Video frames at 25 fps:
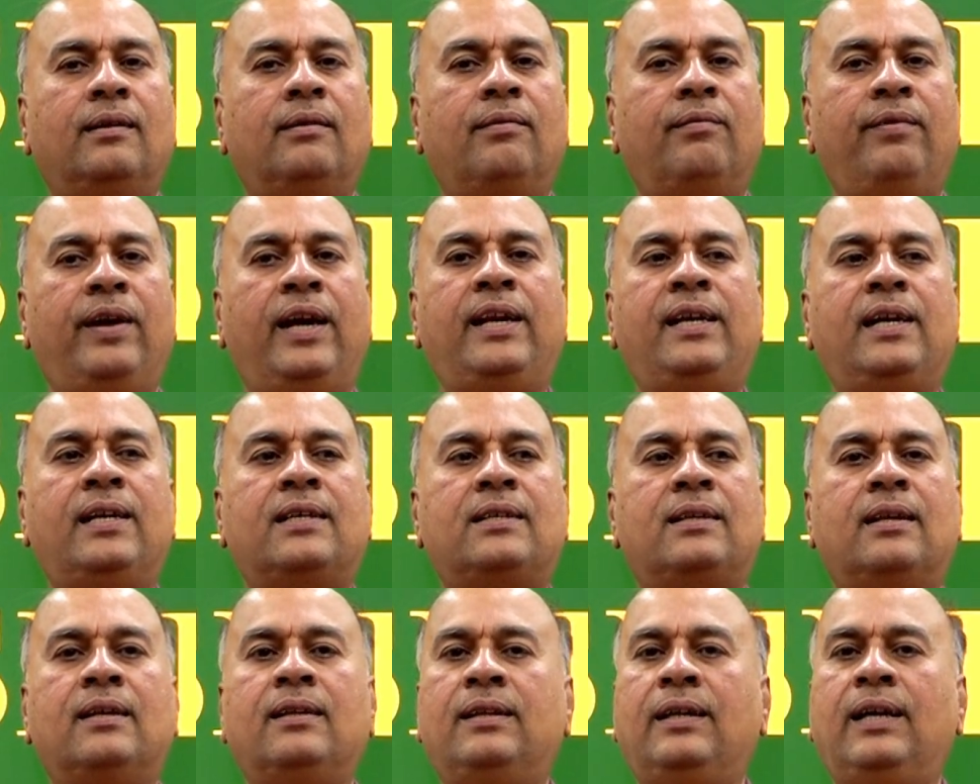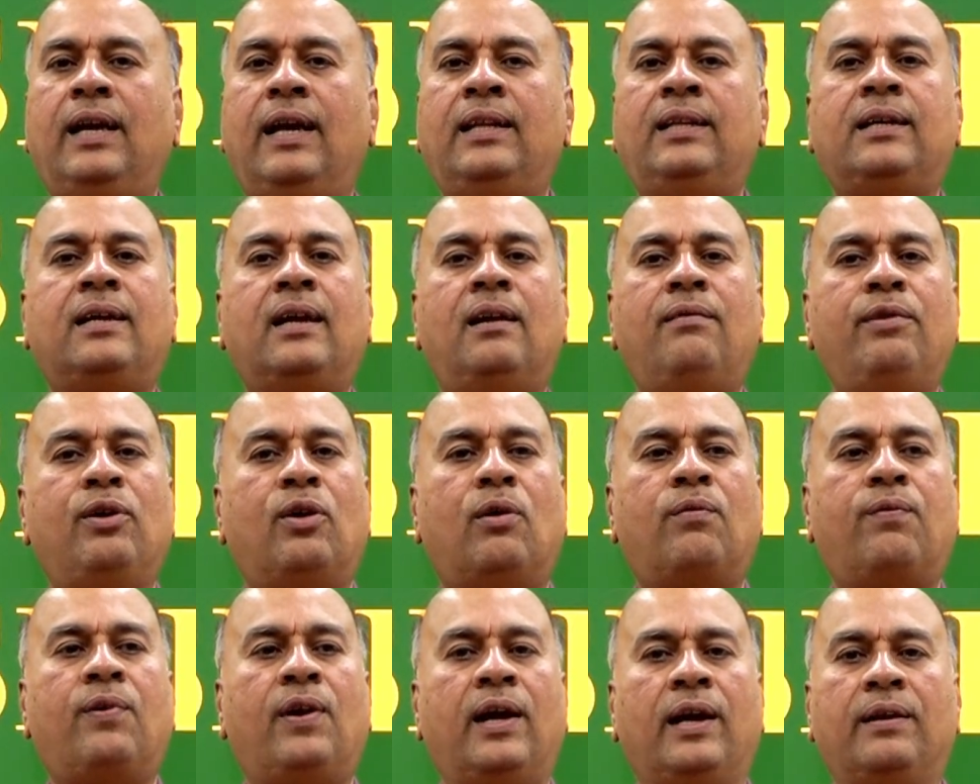the ethical way
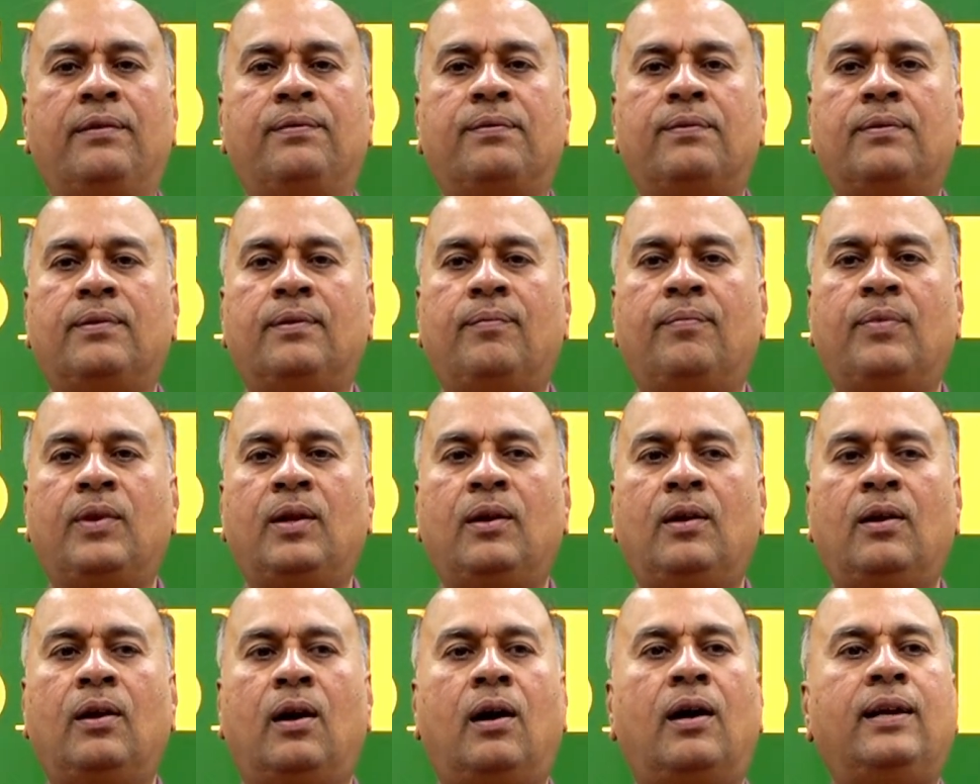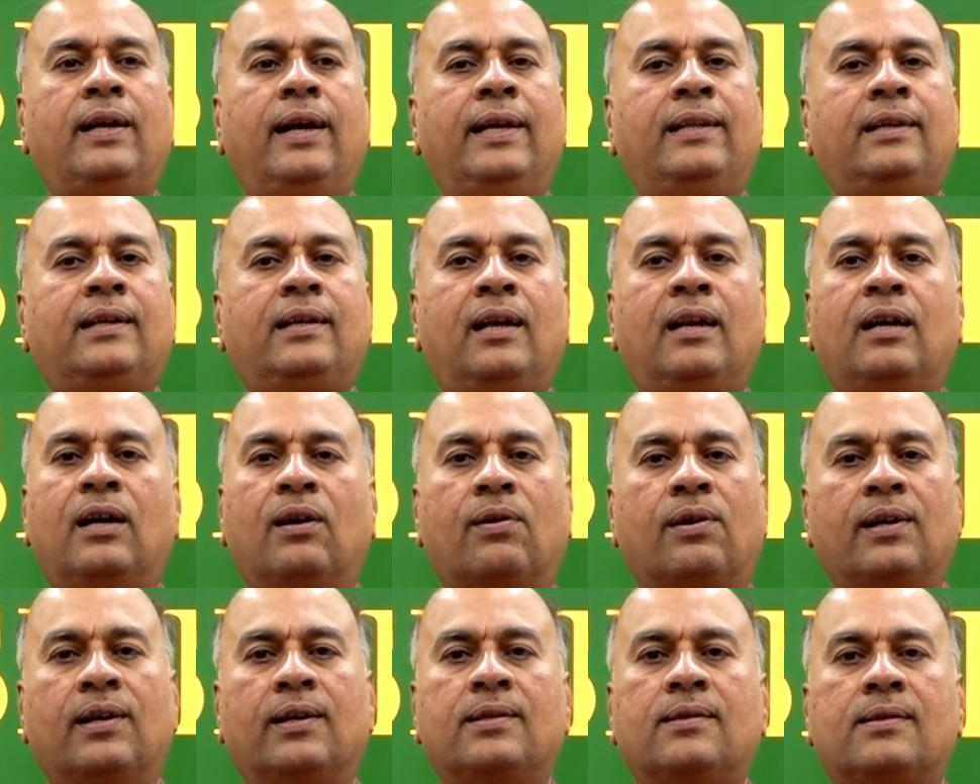of life or ethical
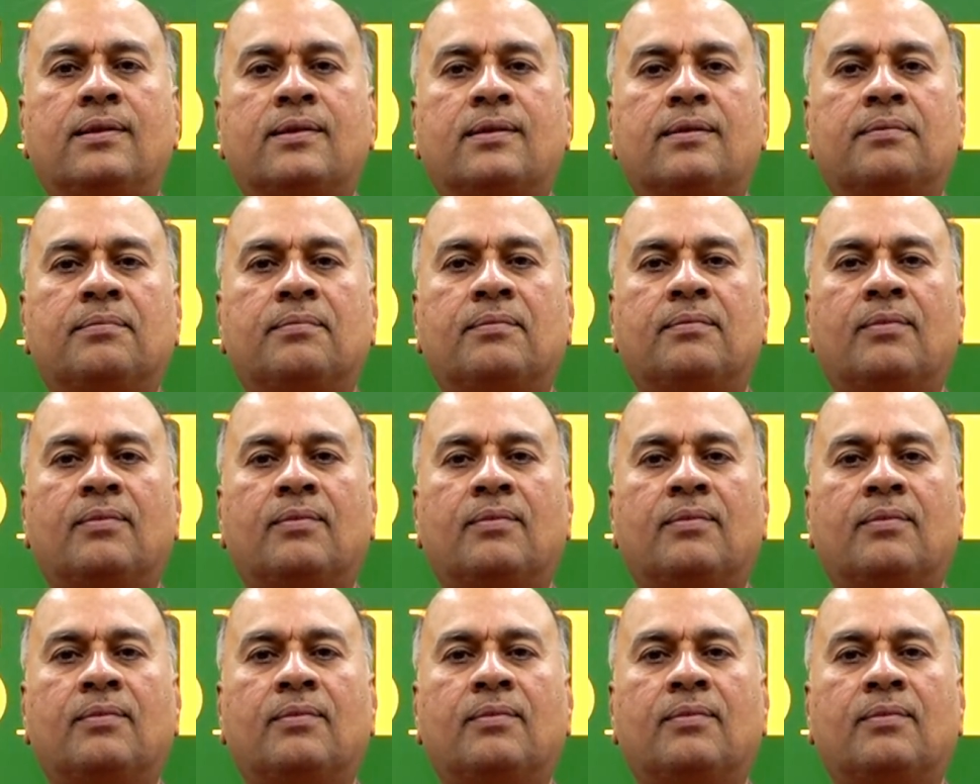governance.